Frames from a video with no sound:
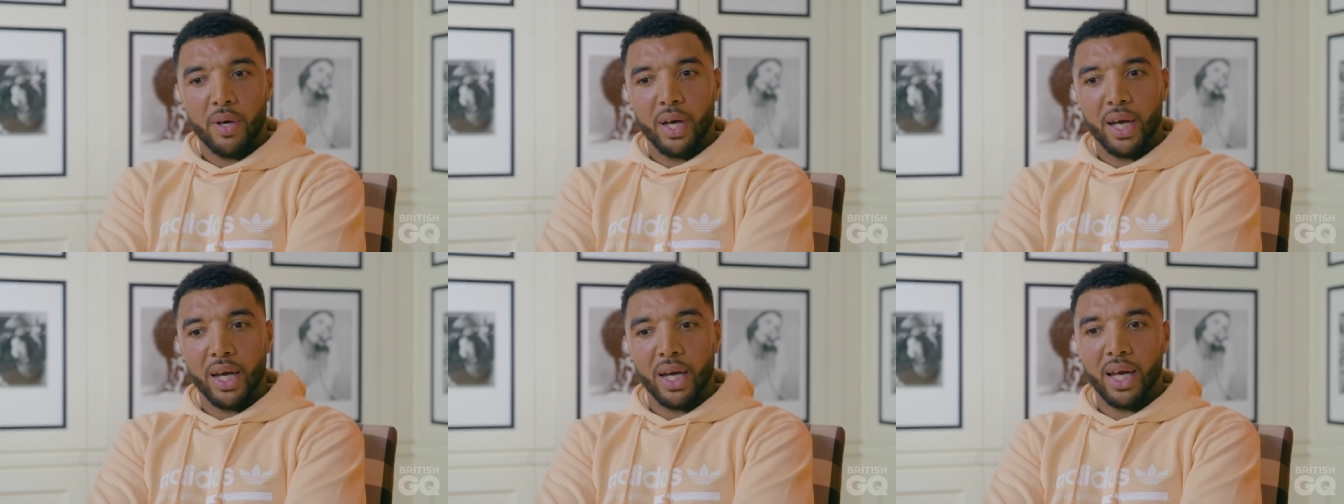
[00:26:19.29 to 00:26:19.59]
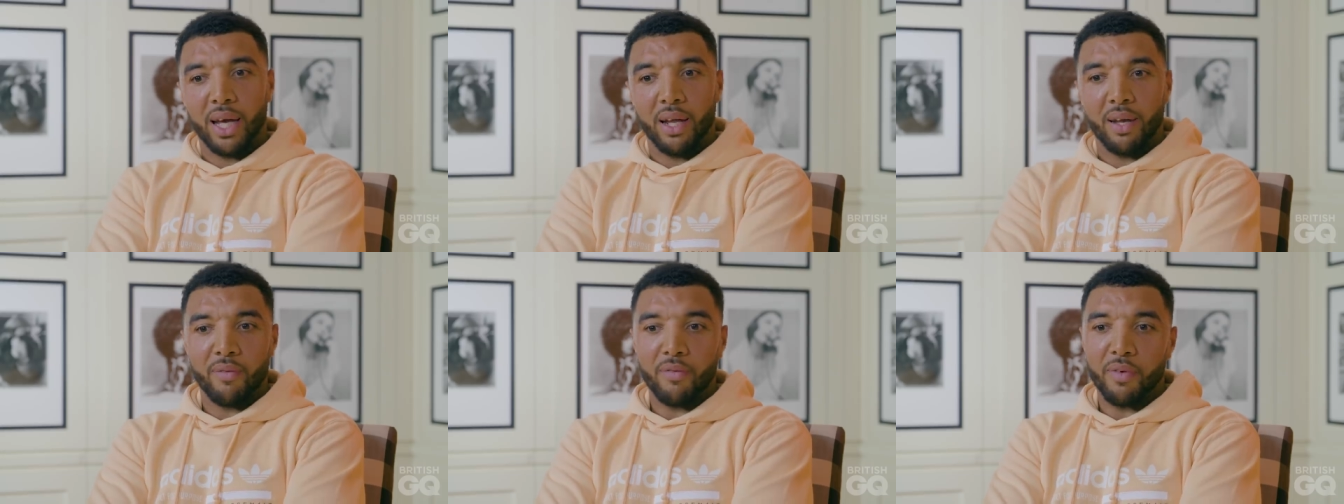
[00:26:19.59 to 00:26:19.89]

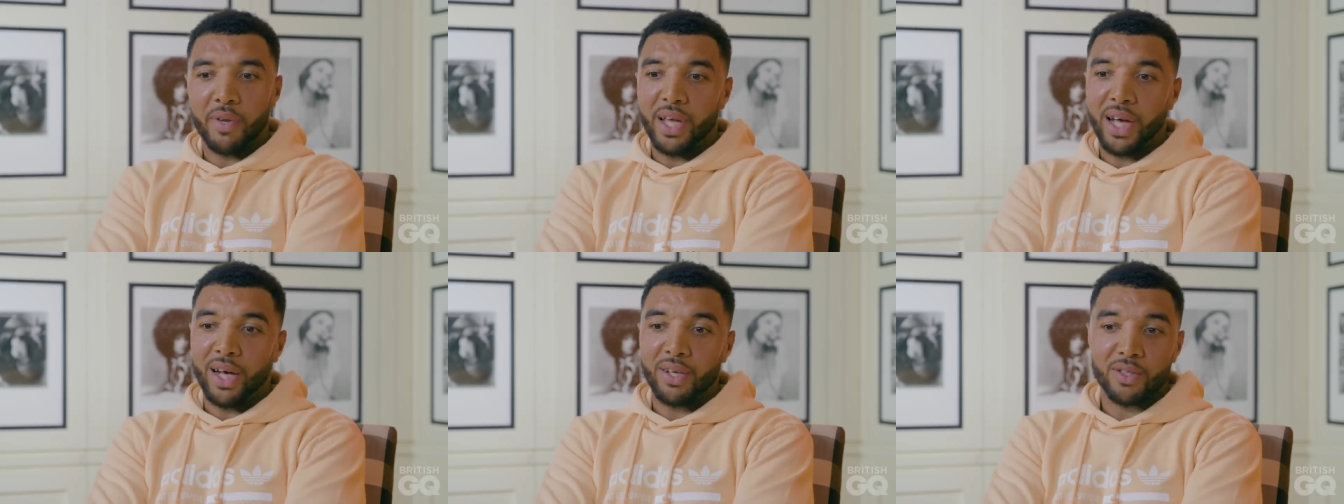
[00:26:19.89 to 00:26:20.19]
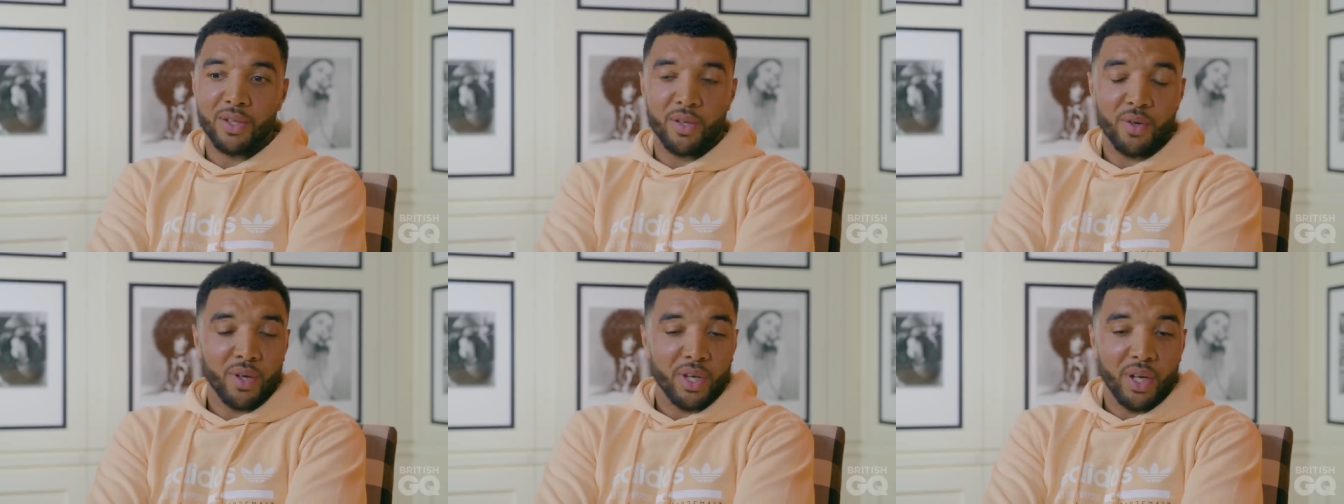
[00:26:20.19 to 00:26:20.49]
again, for the
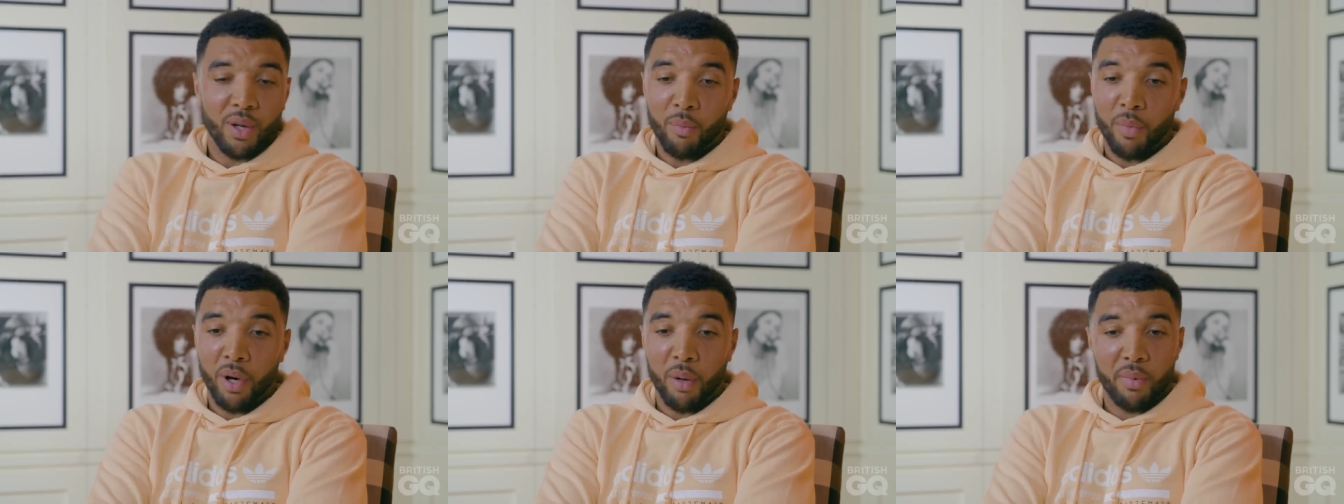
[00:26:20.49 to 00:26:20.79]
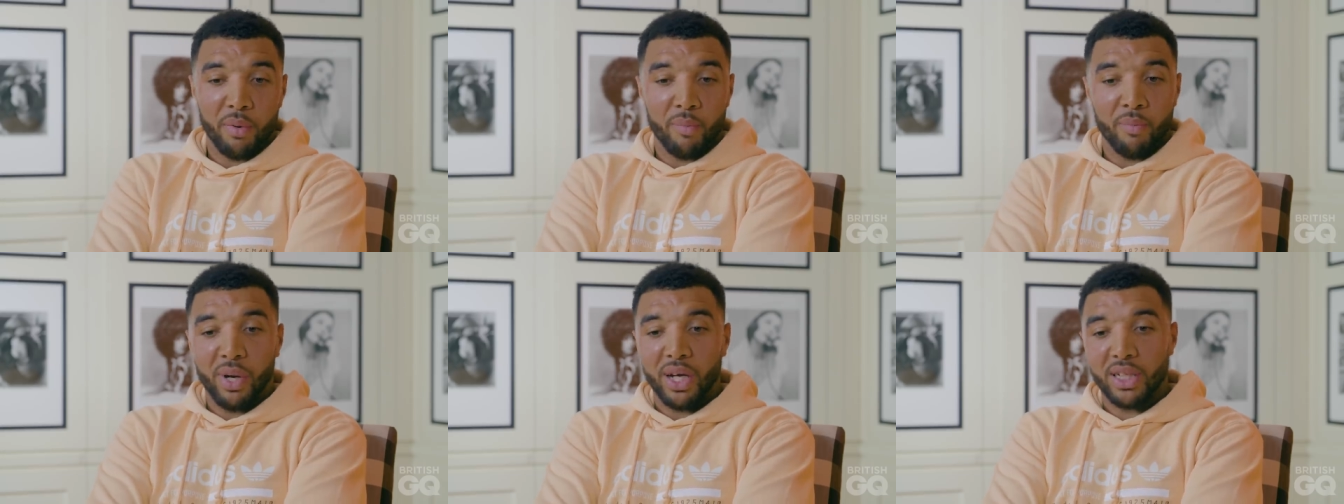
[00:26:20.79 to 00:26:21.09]
outside looking, I might
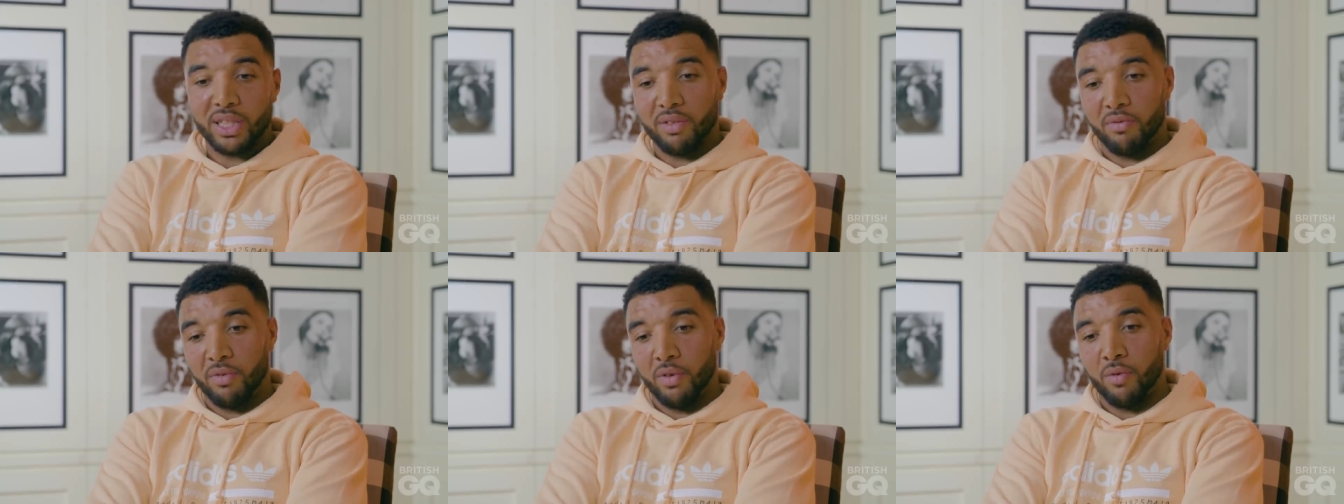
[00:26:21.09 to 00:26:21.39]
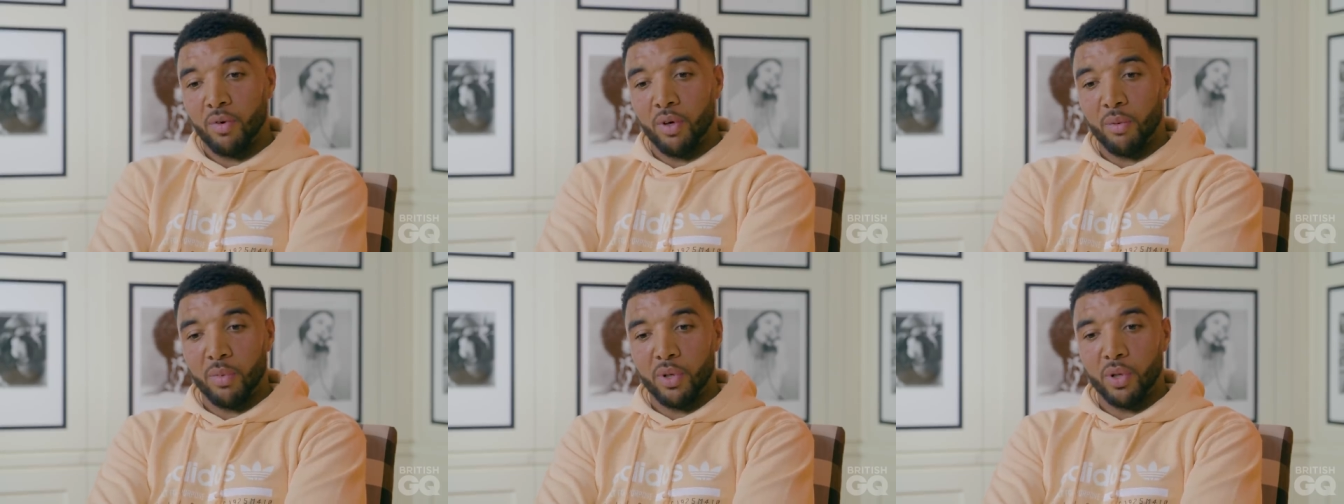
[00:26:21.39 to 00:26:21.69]
be massively
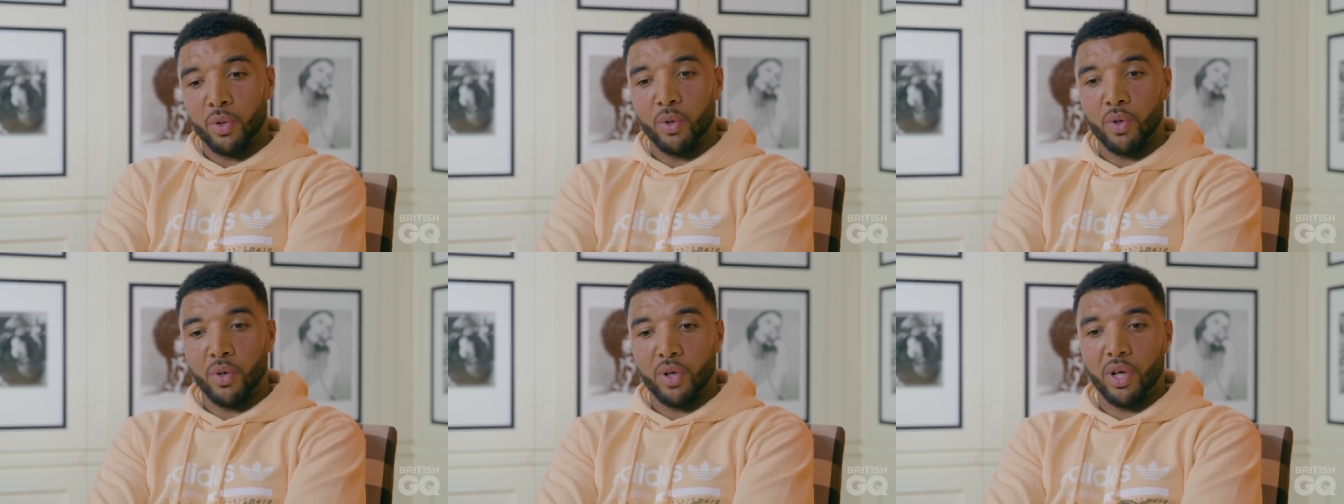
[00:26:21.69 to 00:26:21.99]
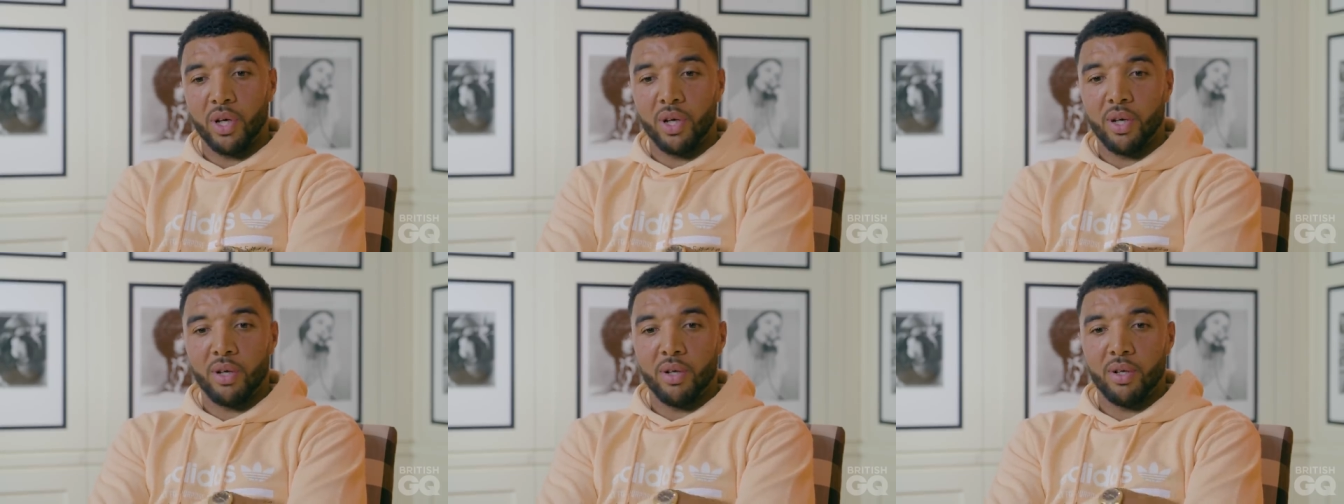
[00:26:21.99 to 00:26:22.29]
wrong, but you
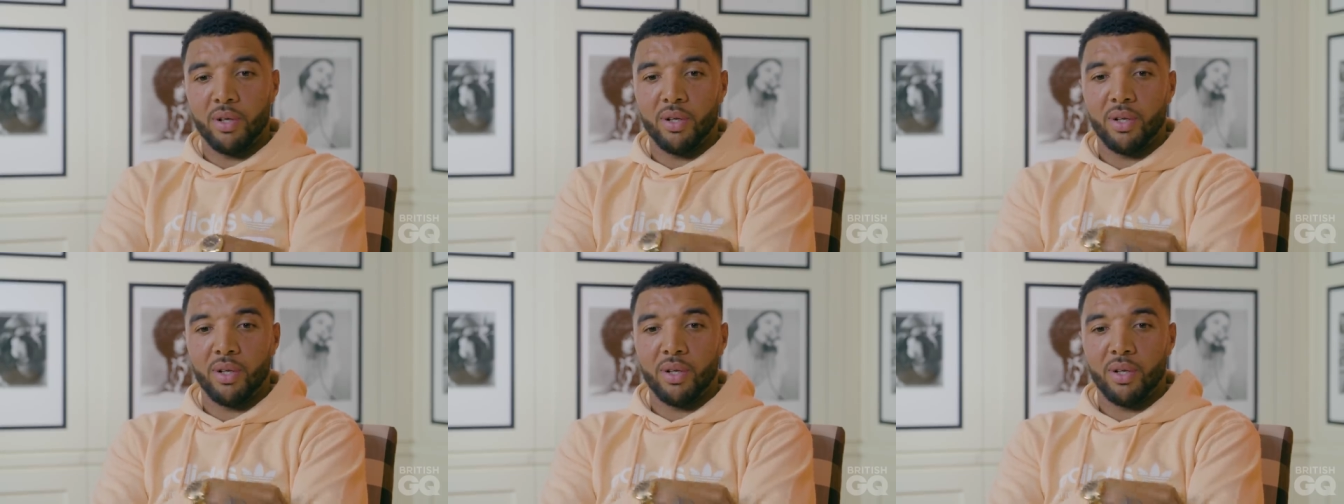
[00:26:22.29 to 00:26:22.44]
look at